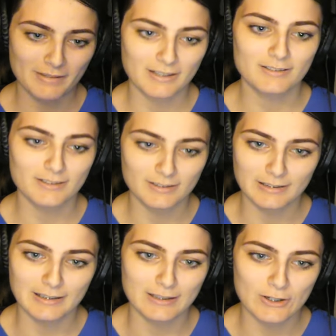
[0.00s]
It's gonna
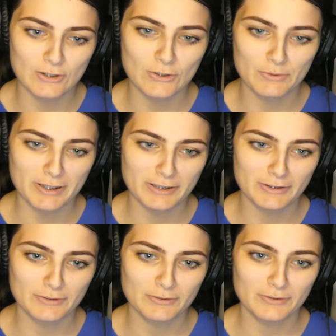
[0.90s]
lead all the way
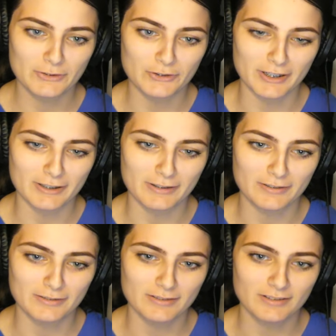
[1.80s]
to the trail.
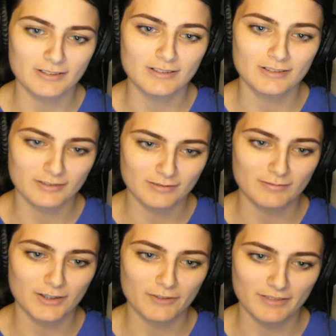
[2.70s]
To the
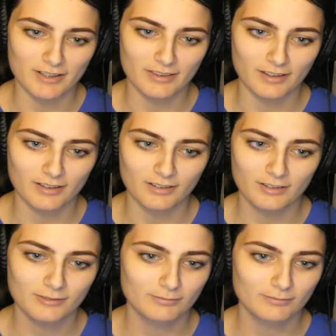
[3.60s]
RV thing.